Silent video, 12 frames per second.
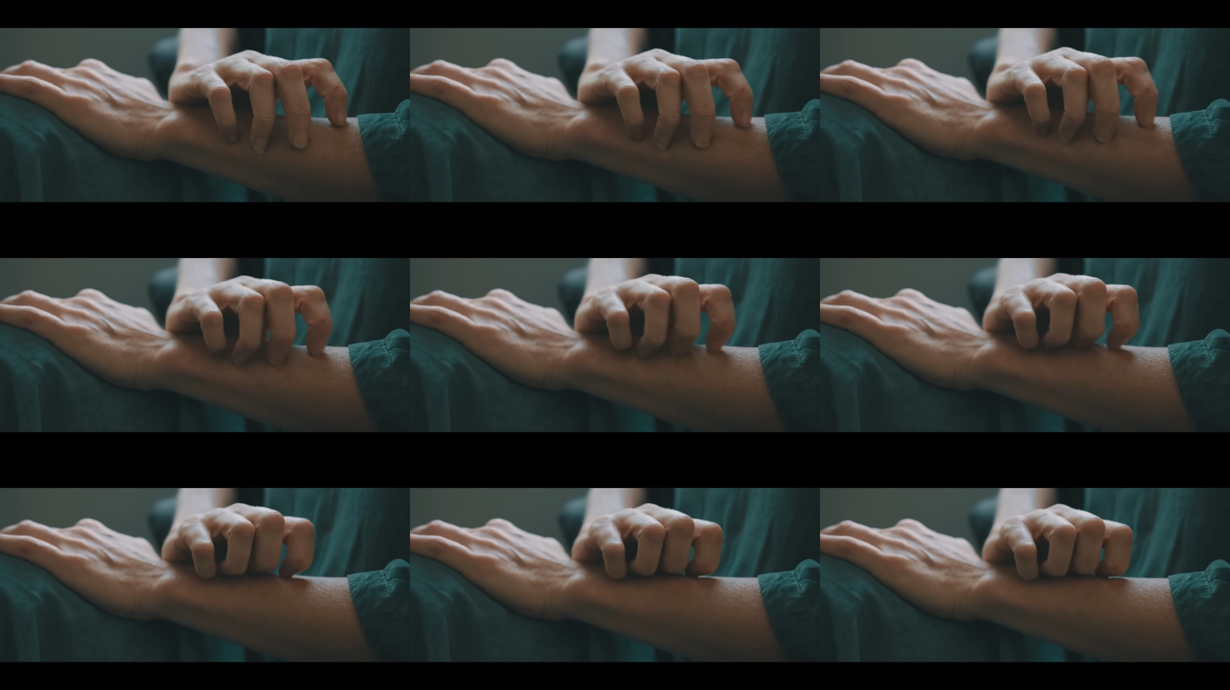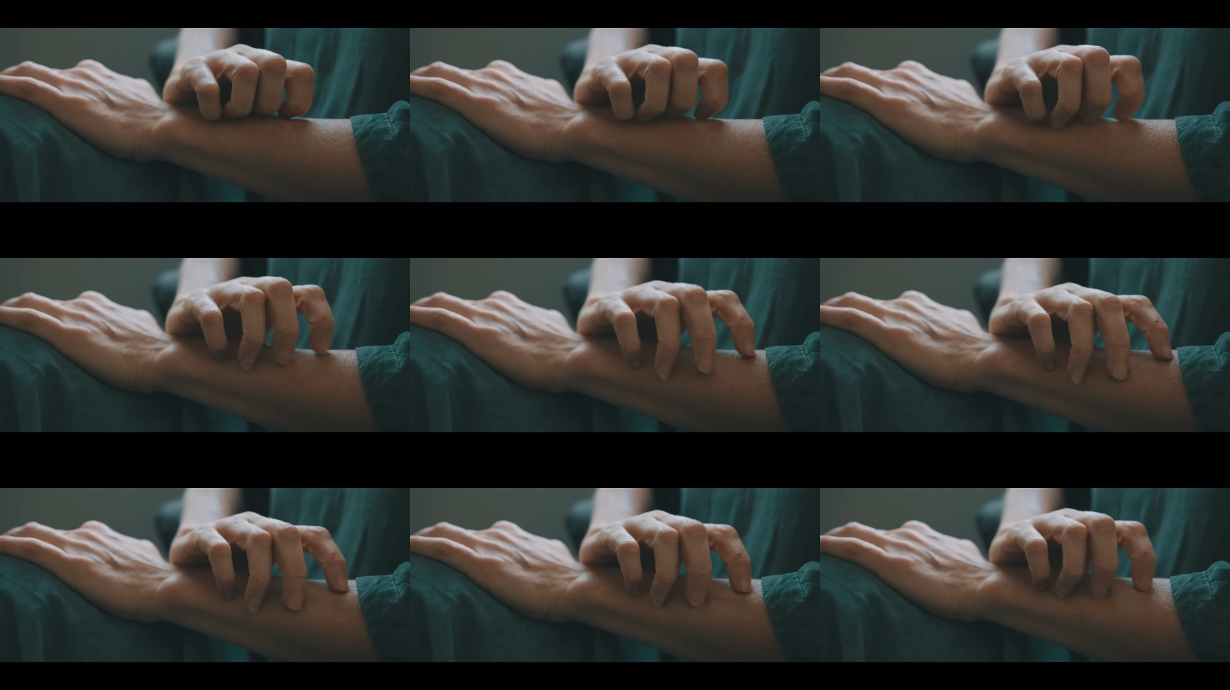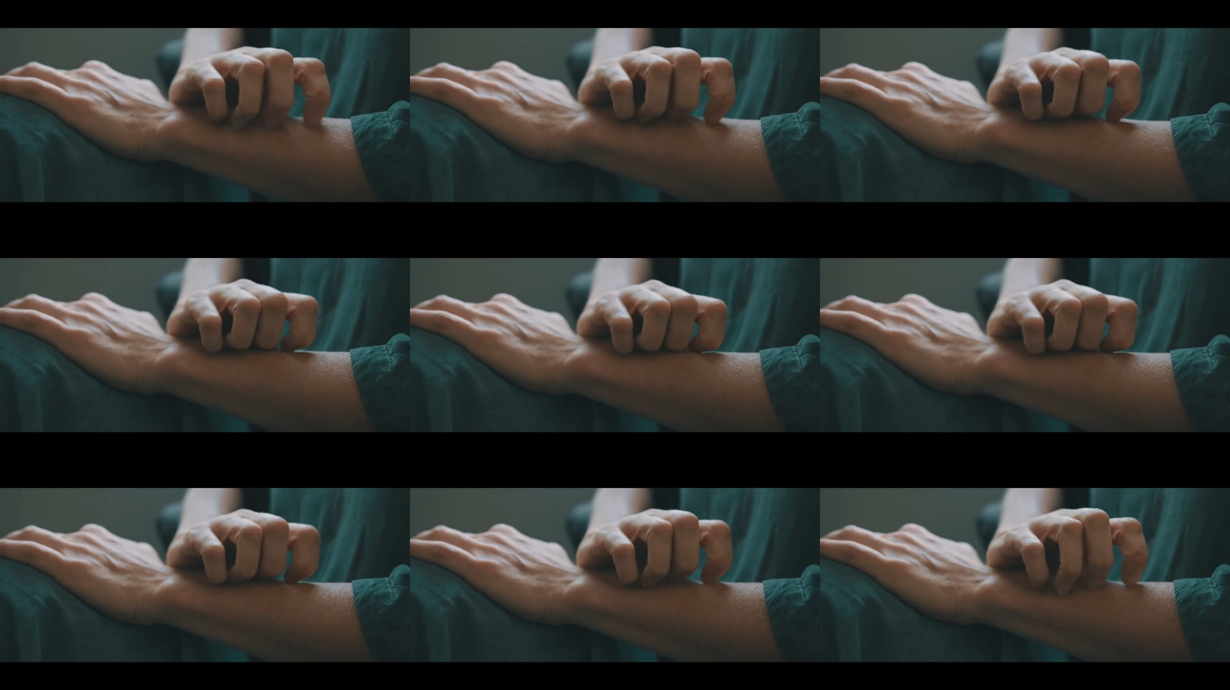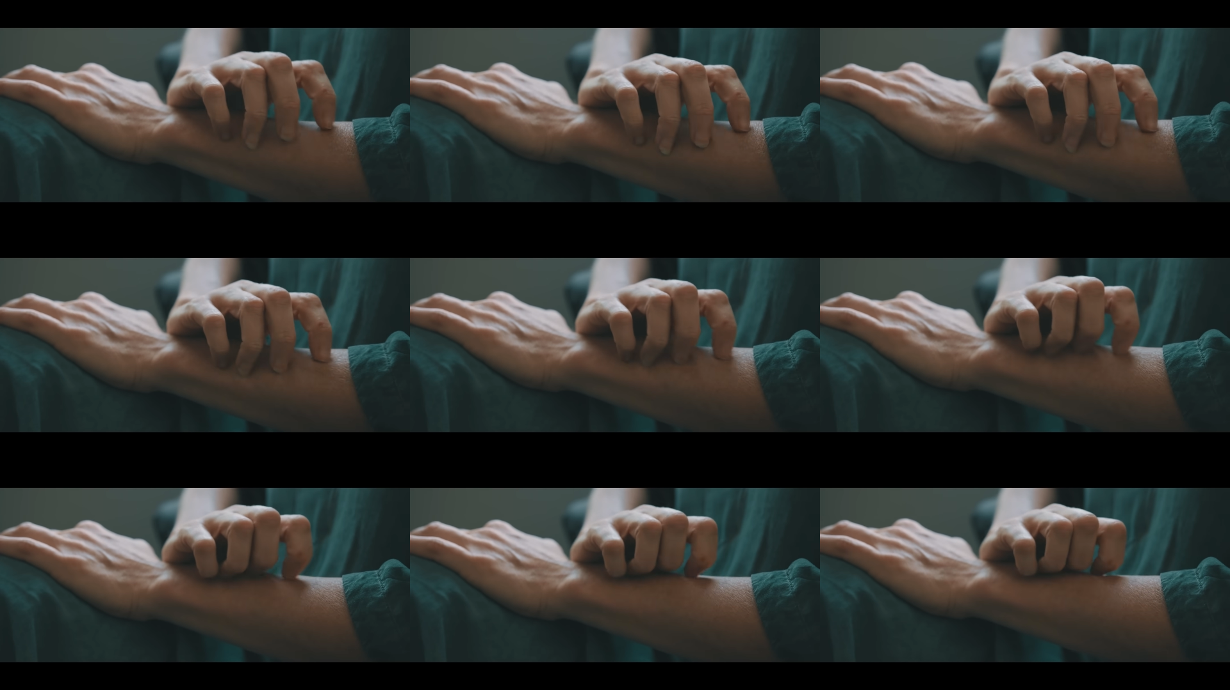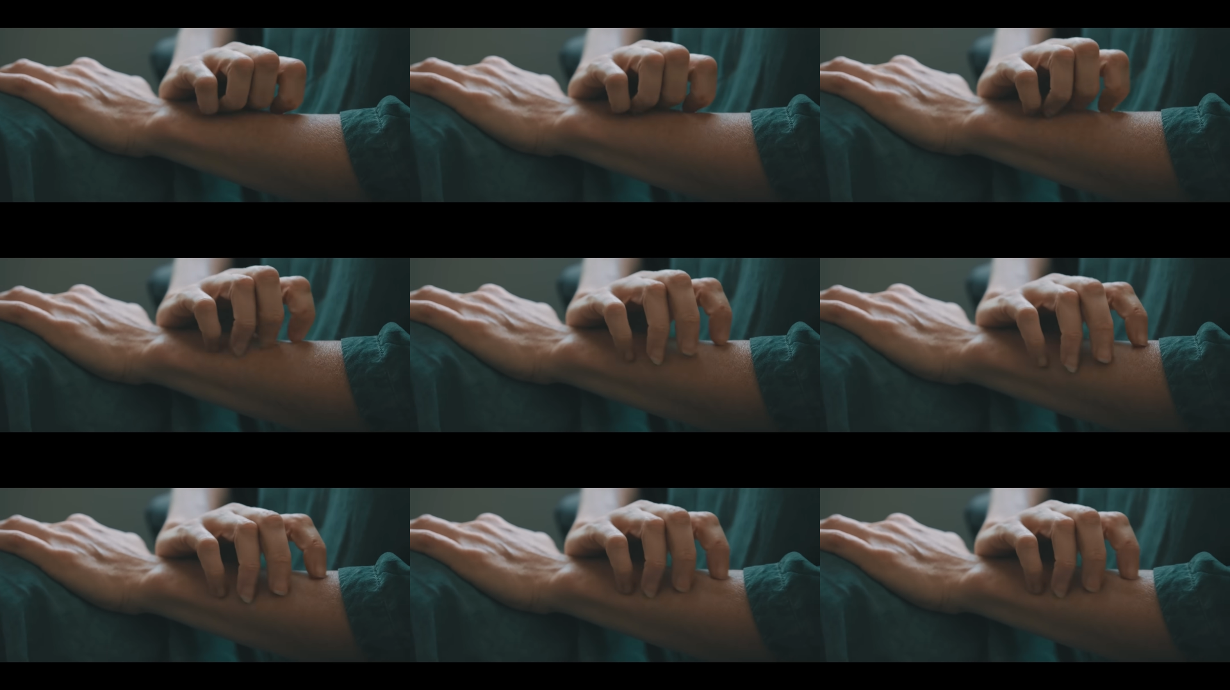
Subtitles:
[unreadable: no face in view]